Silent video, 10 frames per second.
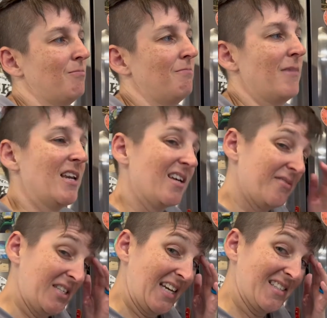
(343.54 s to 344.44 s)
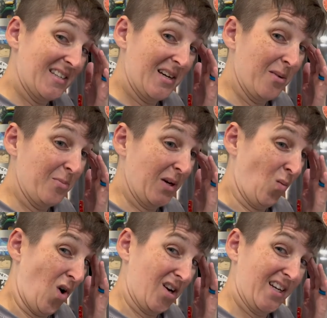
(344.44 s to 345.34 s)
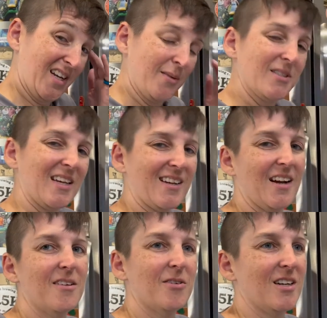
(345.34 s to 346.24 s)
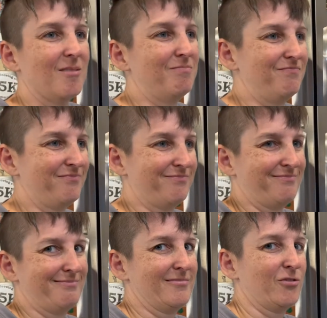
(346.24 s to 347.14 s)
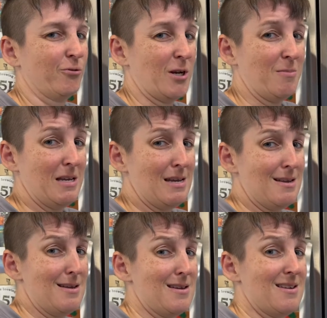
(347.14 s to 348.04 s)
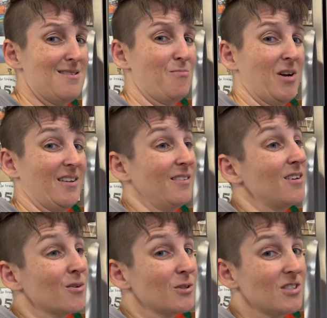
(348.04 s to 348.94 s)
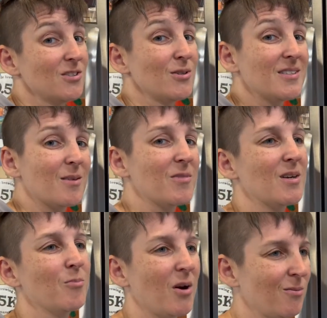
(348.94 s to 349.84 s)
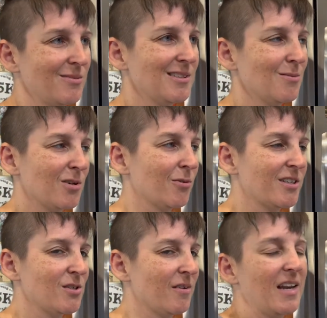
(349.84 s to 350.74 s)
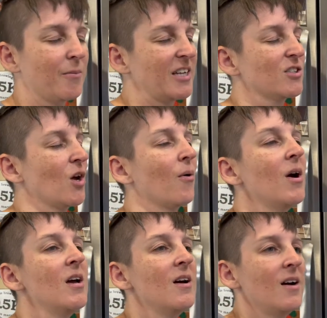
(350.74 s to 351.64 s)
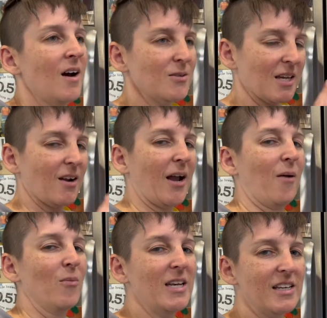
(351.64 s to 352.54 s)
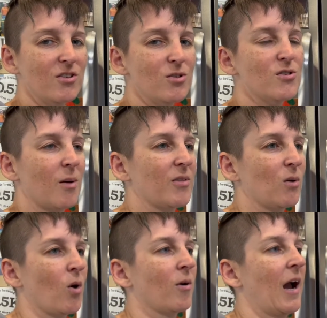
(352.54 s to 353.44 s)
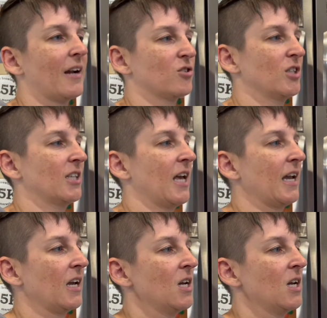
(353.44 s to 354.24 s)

many of the days ended up being walking. It was like kind of a freebie, but look, we're still doing something, but it's something we're going to do anyway. So I was like, okay, we need to do something where we're actually like,